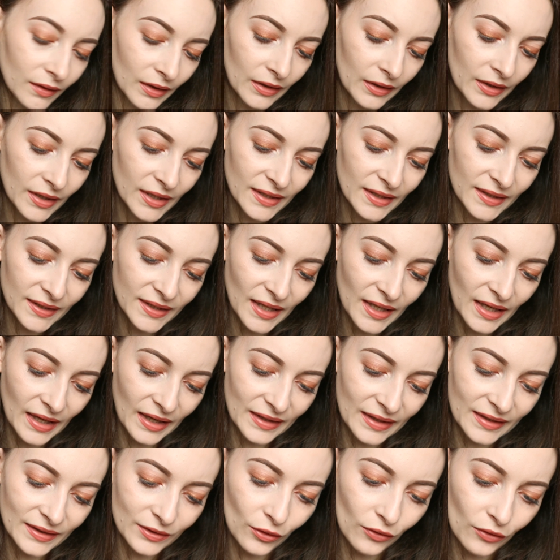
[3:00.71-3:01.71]
You can see
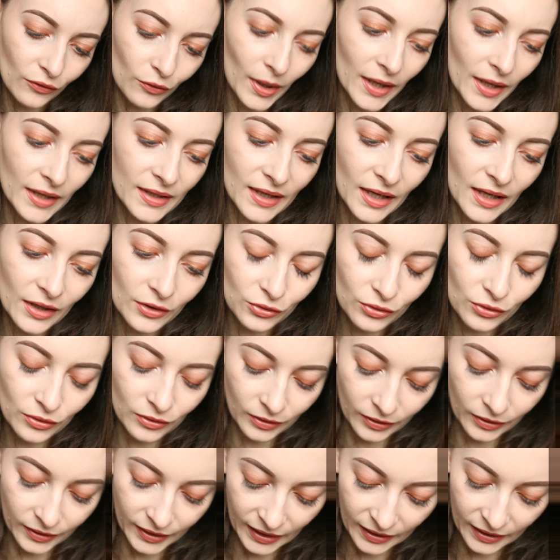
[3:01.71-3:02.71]
it's sort of quite
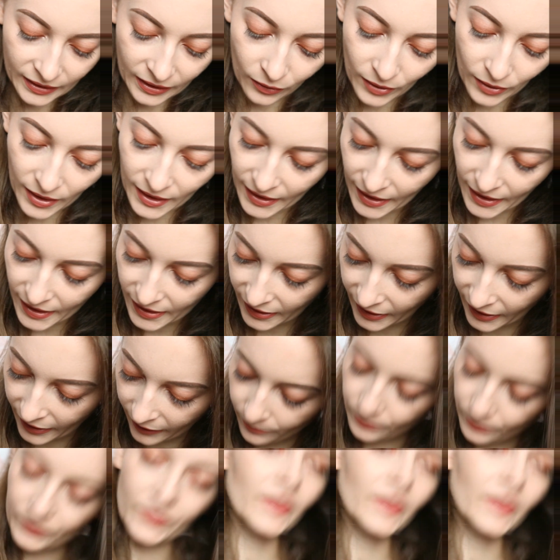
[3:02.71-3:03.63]
natural looking. I quite like it.